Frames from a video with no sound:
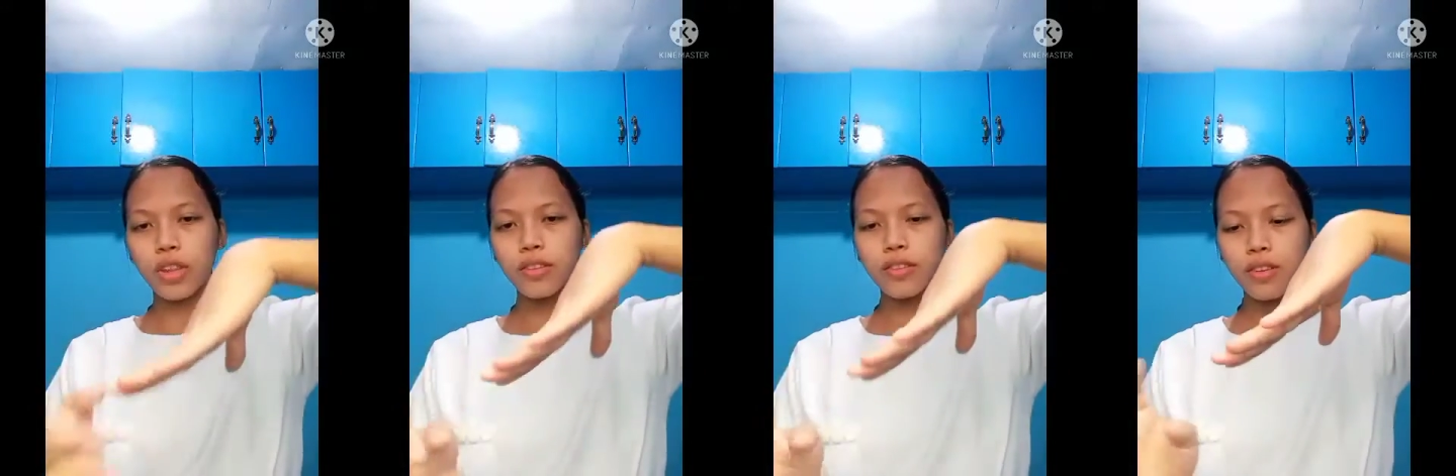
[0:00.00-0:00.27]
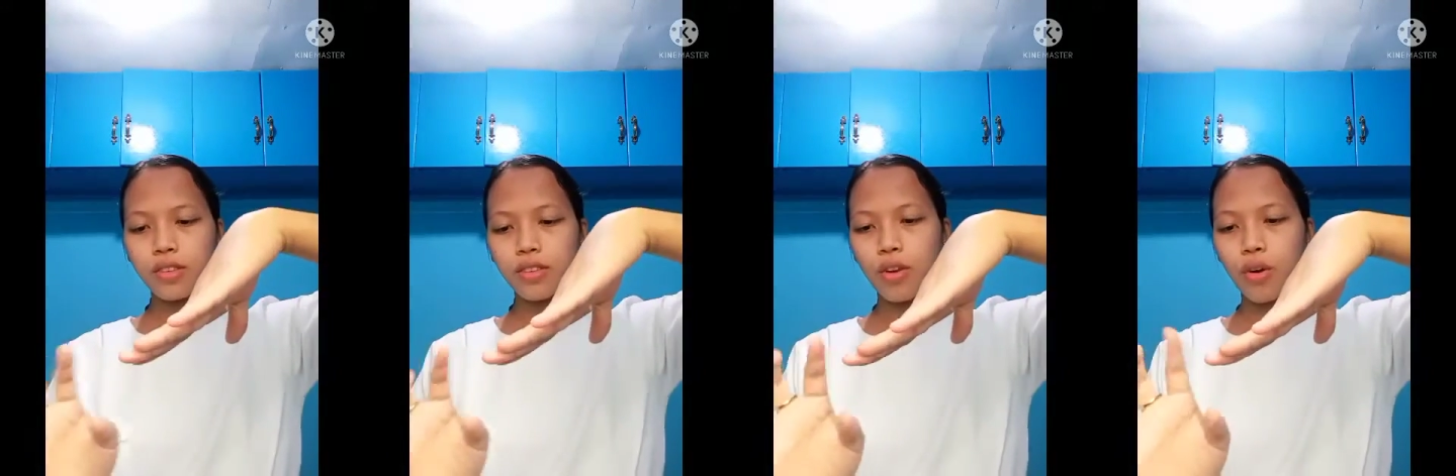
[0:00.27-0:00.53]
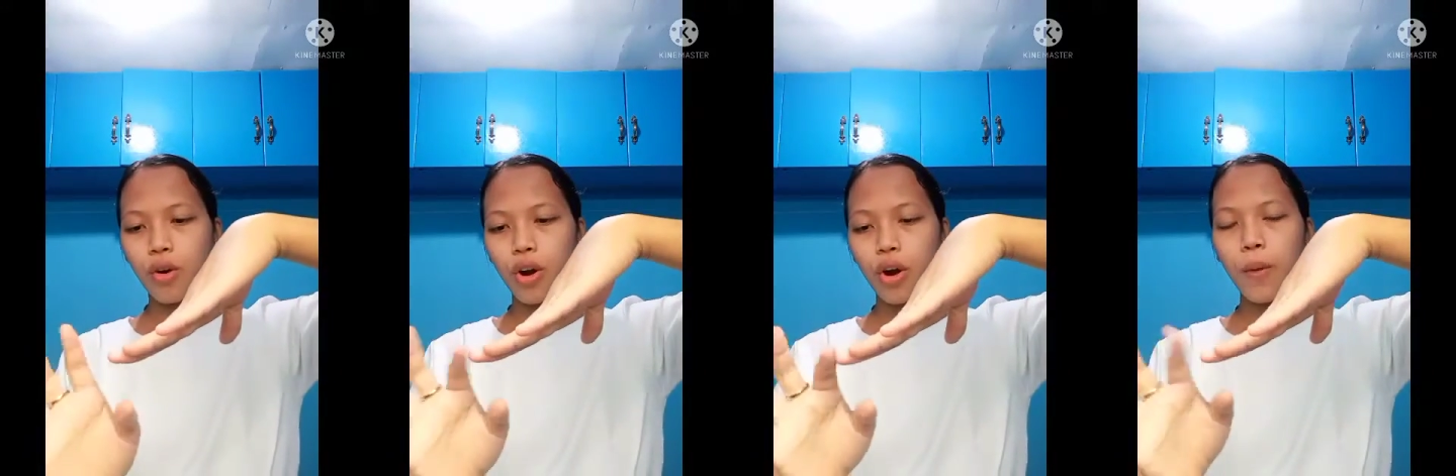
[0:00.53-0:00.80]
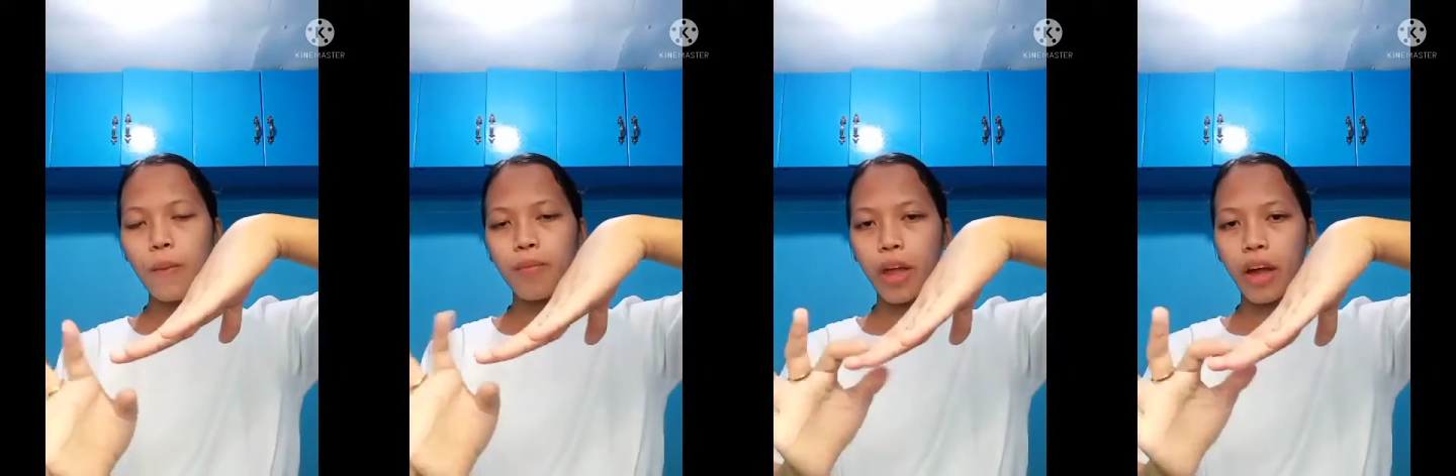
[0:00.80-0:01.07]
this is
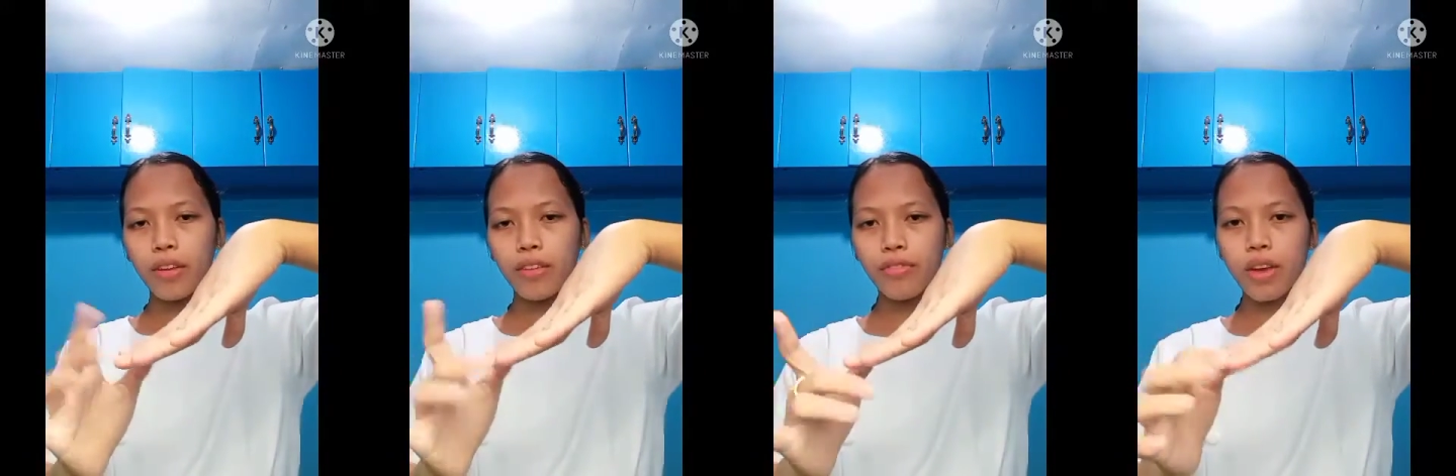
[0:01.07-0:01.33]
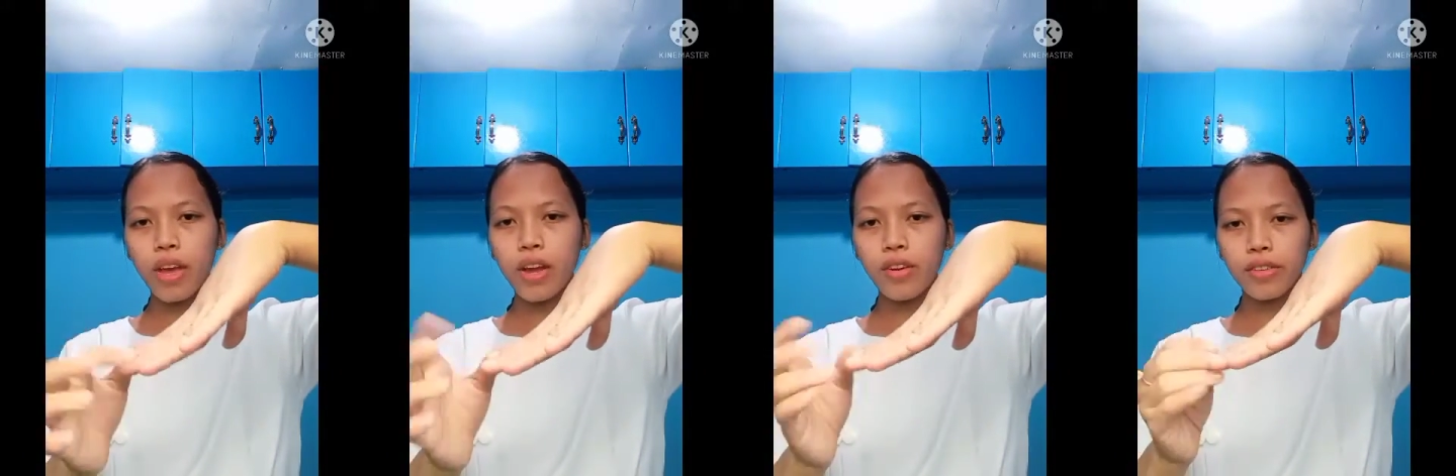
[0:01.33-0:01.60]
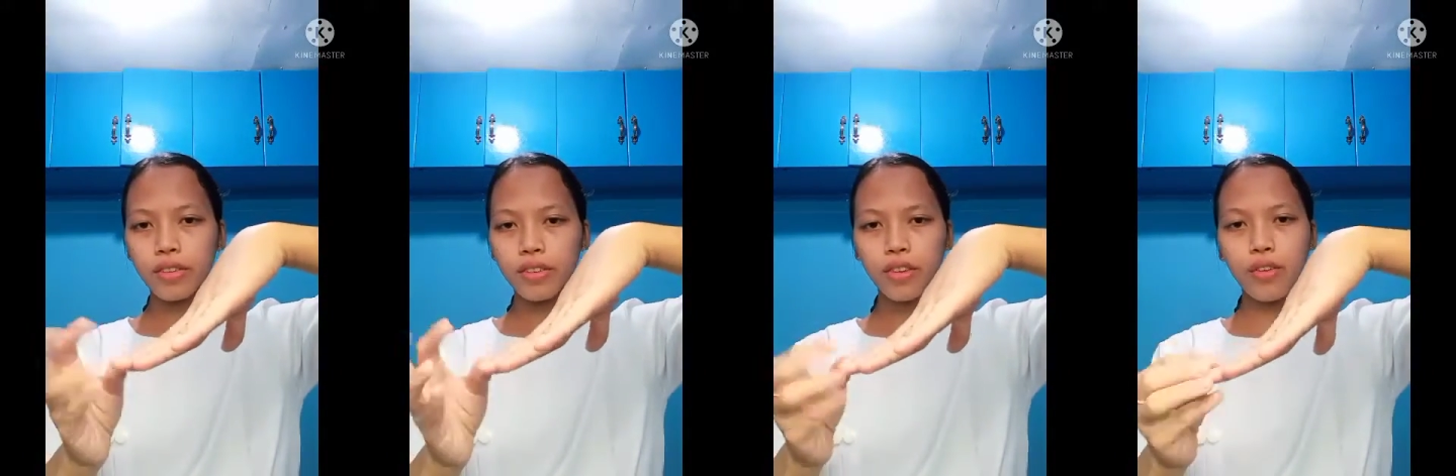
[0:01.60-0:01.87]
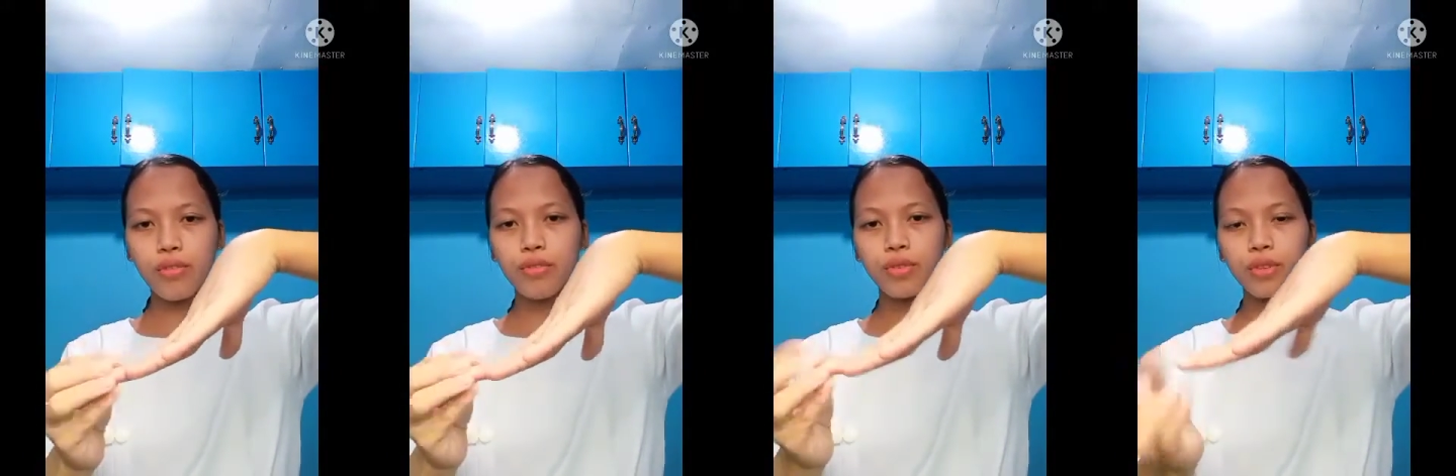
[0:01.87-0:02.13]
your the fingers
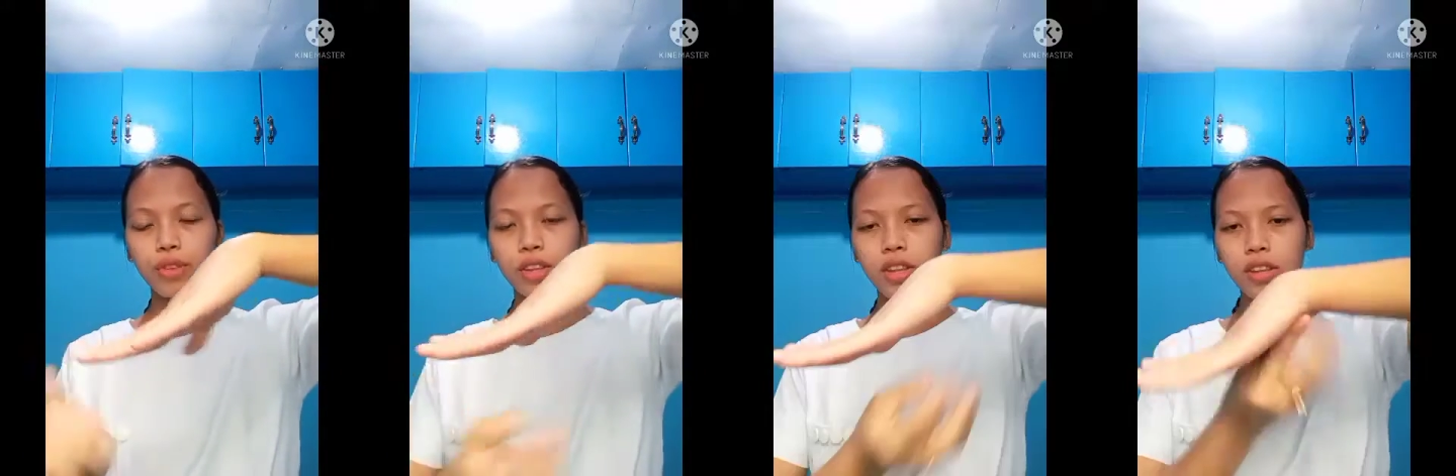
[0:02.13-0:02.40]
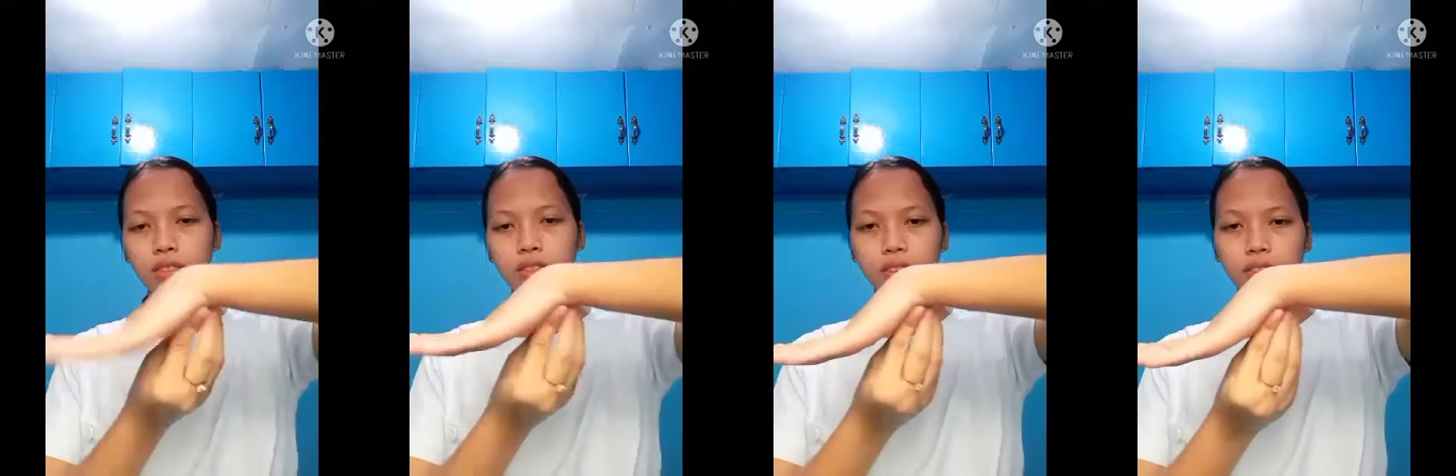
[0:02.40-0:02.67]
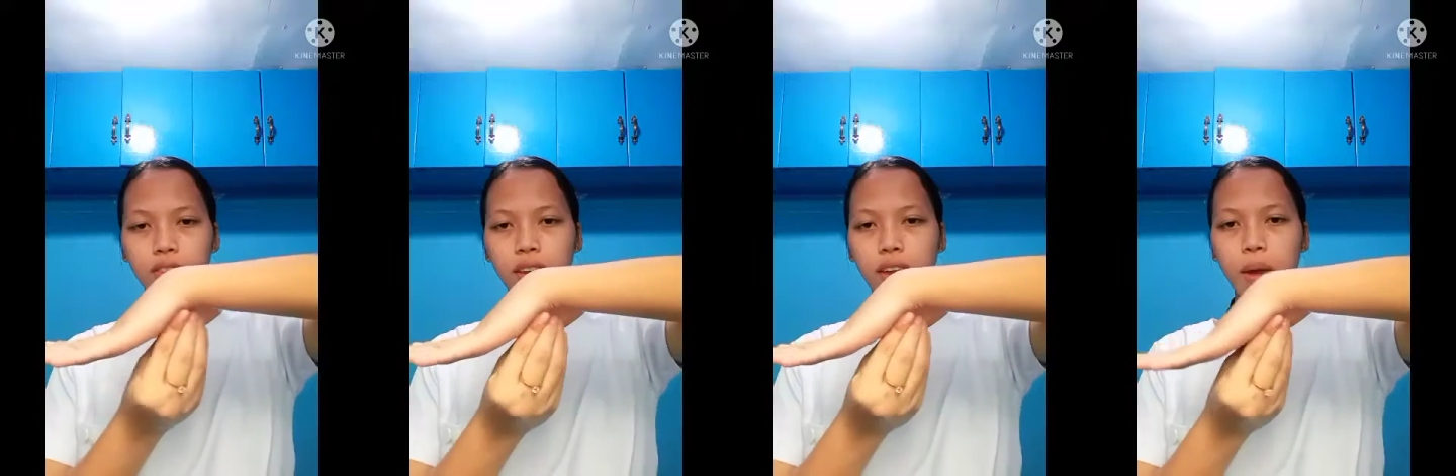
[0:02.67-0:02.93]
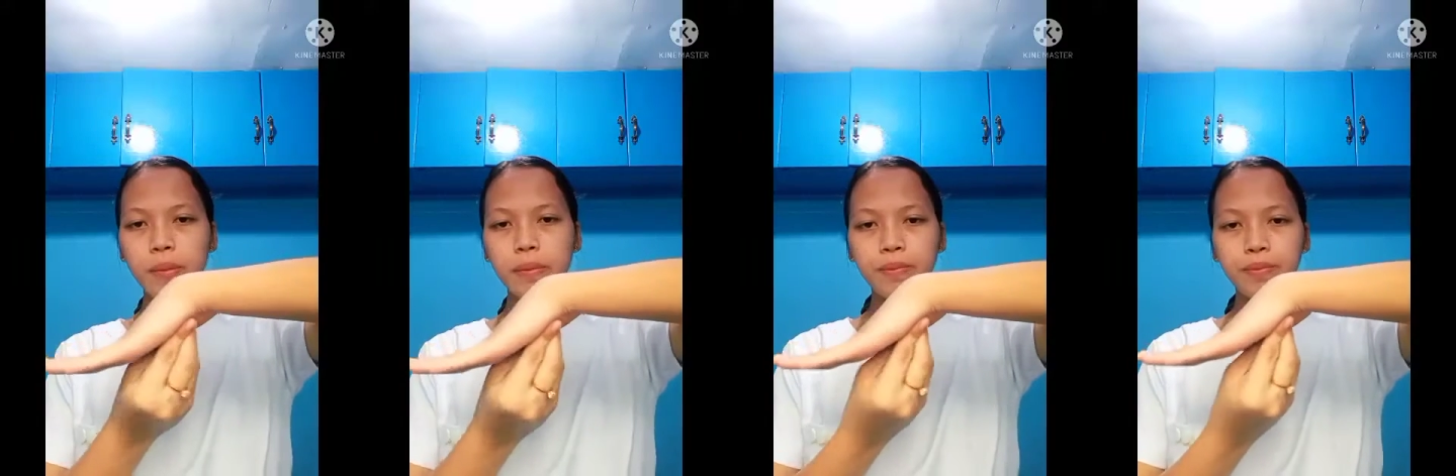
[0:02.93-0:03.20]
of your foot, and this is the